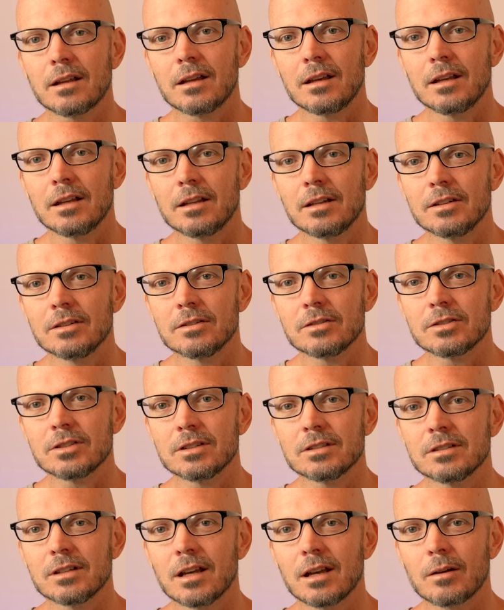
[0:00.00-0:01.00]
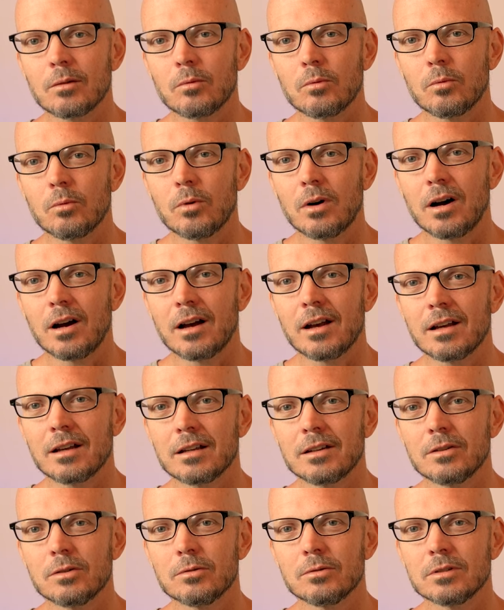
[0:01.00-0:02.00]
And she's like,
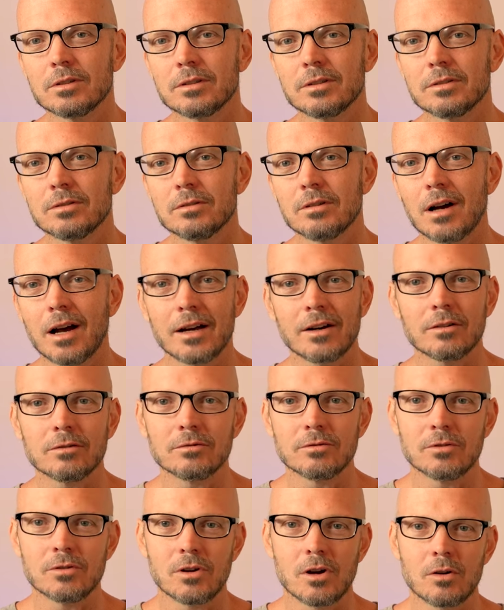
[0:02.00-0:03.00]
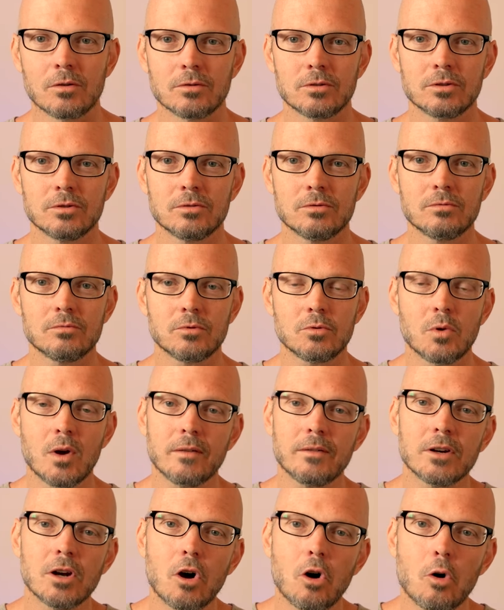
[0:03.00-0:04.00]
Why? Who are you? I don't know you. You
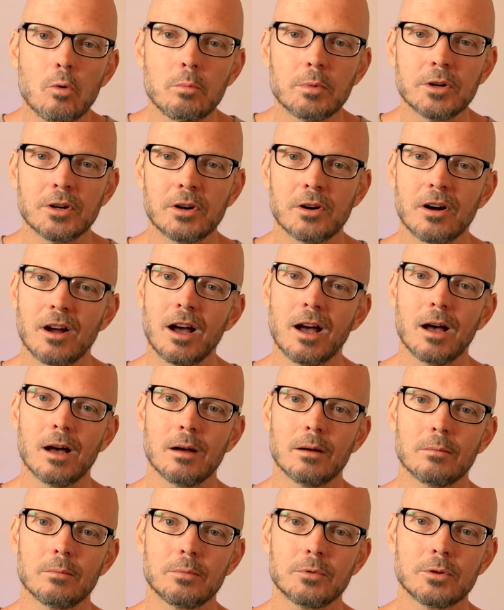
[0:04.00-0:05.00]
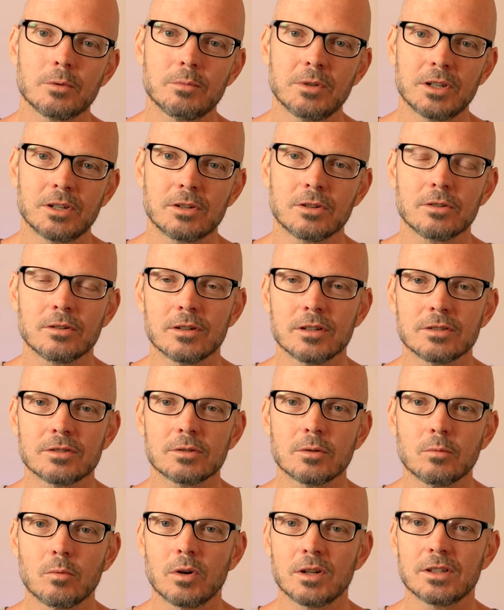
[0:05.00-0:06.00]
haven't opened her up to be curious,
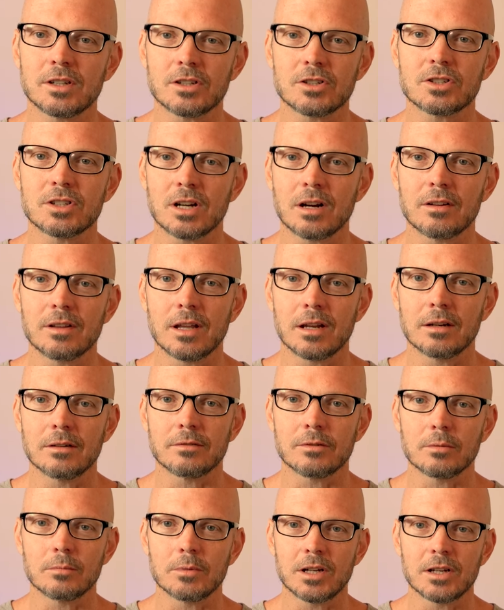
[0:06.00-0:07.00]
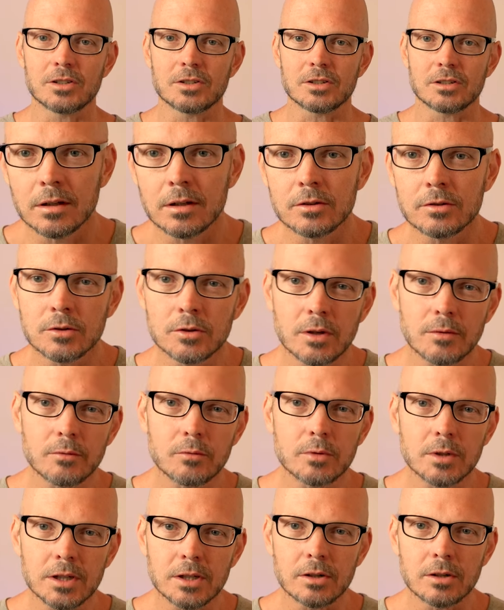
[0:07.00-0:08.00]
to want to share that information. So you haven't
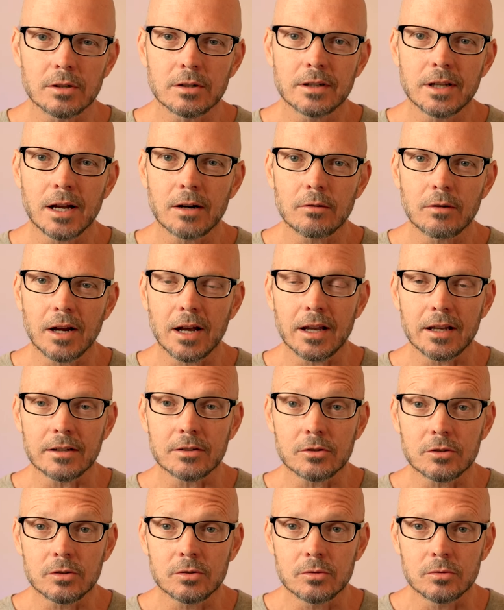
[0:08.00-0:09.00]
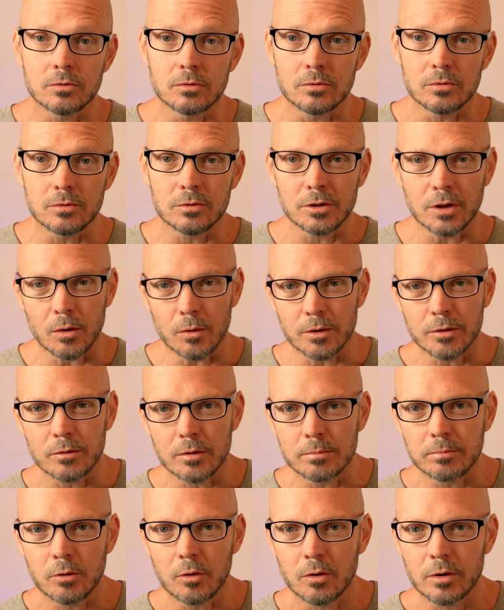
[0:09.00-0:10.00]
really earned that right to go into
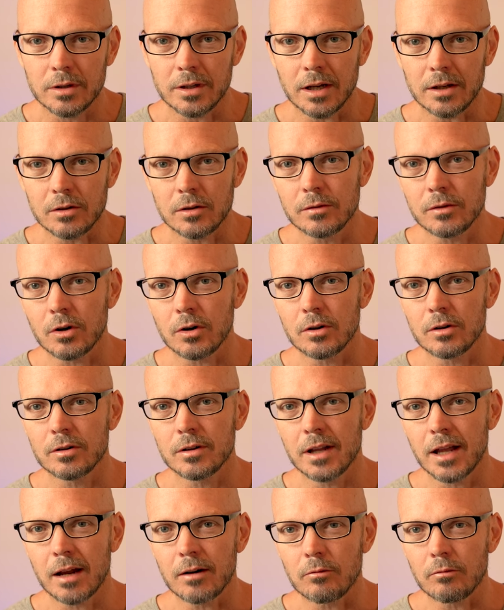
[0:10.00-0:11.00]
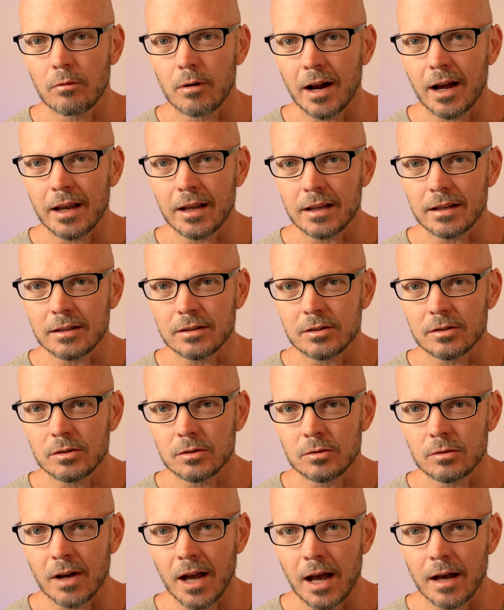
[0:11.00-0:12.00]
rapport yet. You haven't earned that right
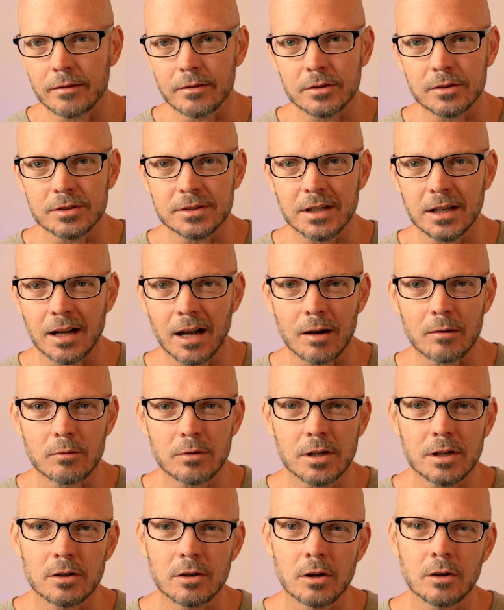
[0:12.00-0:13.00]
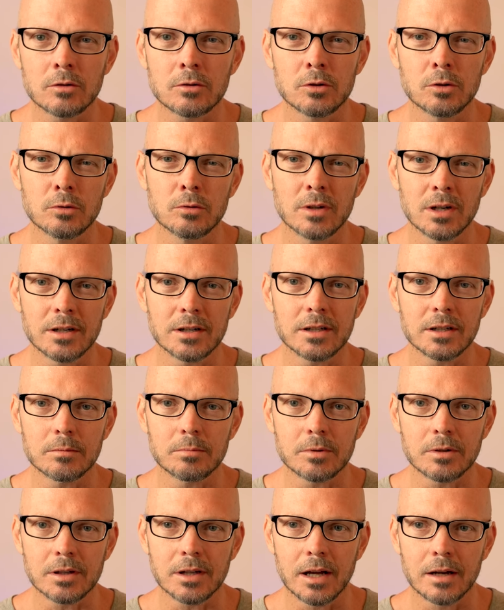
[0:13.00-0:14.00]
to have her say, I want to know you at a
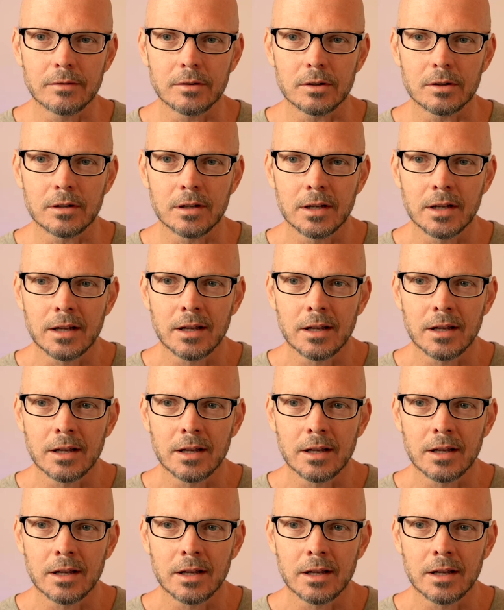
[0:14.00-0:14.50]
deeper level.